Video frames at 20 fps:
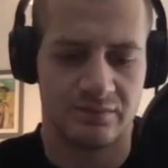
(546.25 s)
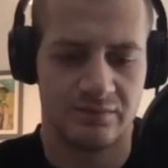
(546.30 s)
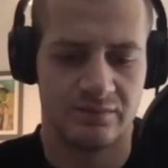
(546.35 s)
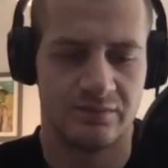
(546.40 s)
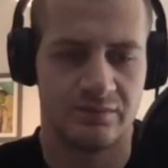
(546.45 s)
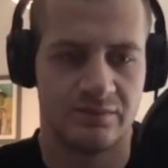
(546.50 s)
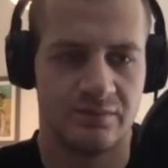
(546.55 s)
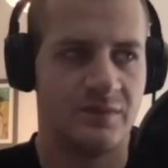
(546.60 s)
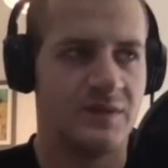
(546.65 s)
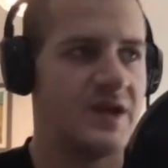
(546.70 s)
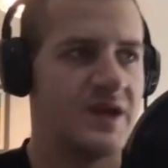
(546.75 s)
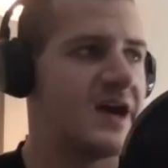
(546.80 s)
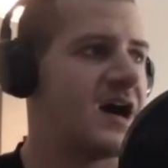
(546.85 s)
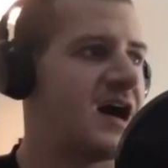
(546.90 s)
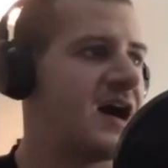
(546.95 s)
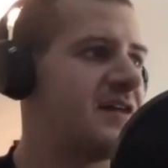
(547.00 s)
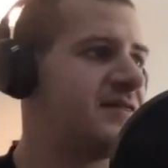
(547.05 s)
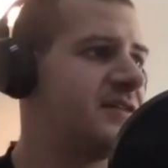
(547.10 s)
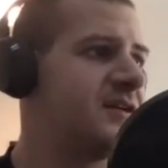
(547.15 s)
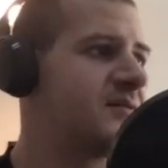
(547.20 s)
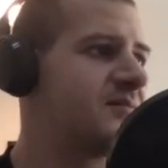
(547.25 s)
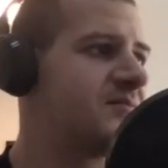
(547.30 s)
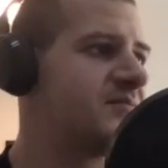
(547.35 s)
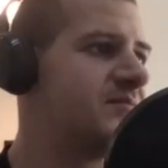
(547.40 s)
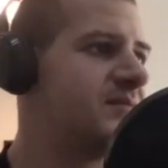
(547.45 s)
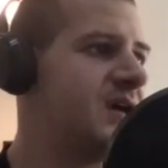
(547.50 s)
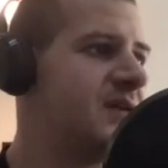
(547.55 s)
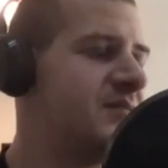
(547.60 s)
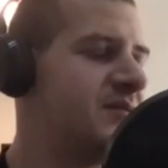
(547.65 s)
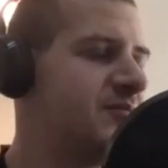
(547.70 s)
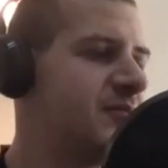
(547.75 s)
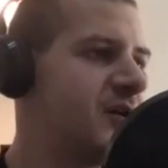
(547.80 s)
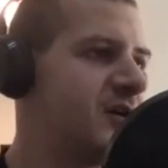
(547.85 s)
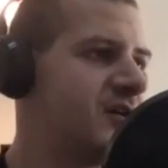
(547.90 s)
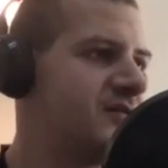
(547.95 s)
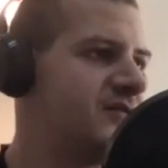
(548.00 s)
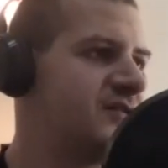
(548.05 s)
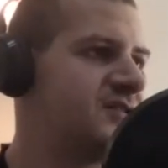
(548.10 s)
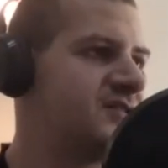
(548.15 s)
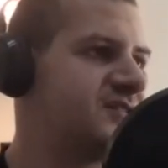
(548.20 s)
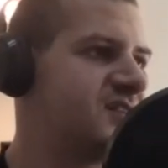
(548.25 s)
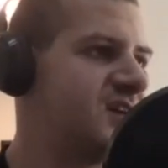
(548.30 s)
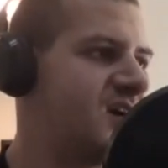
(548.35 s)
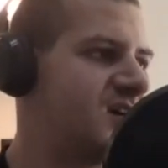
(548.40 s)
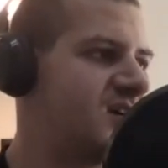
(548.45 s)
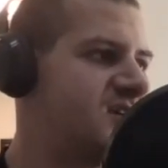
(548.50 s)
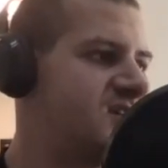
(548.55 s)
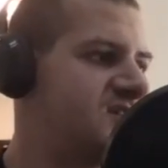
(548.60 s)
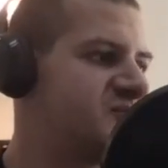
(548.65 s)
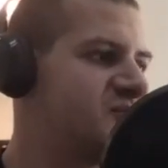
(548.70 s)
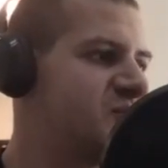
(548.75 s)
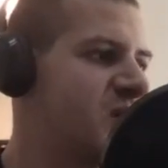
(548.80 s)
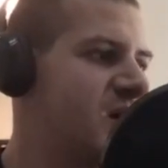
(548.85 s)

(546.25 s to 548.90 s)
Mm-hmm. Yeah, I think maybe part of it is that he's